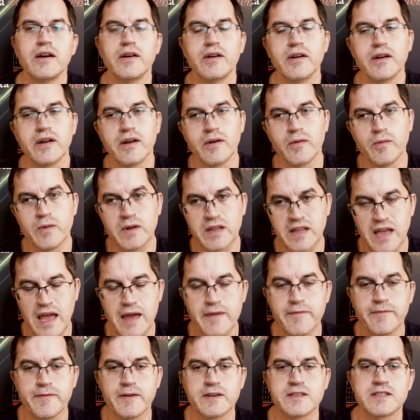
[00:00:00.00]
with
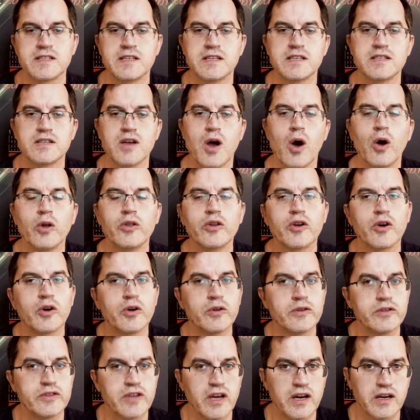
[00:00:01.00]
emphasis on
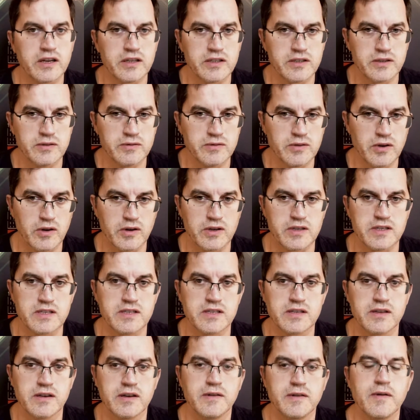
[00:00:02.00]
conductive noise.
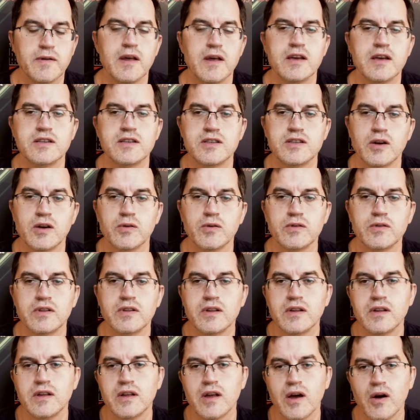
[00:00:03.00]
So
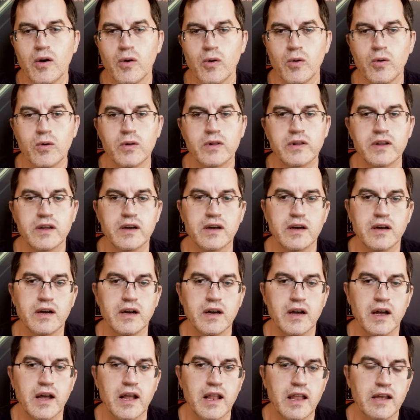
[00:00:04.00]
all the
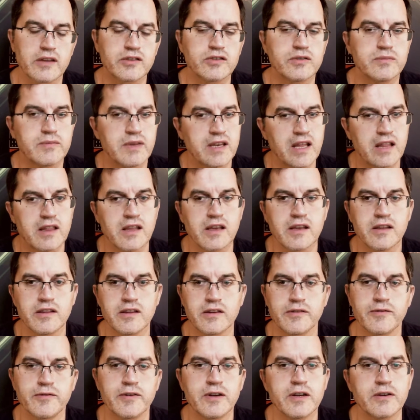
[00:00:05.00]
electromagnetic
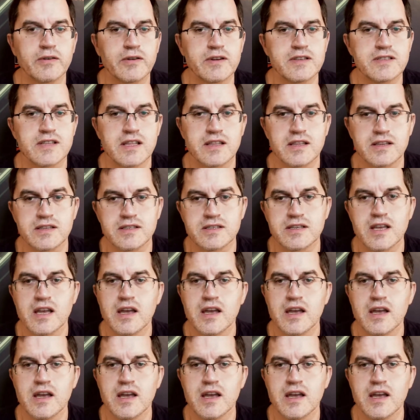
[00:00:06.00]
interference that is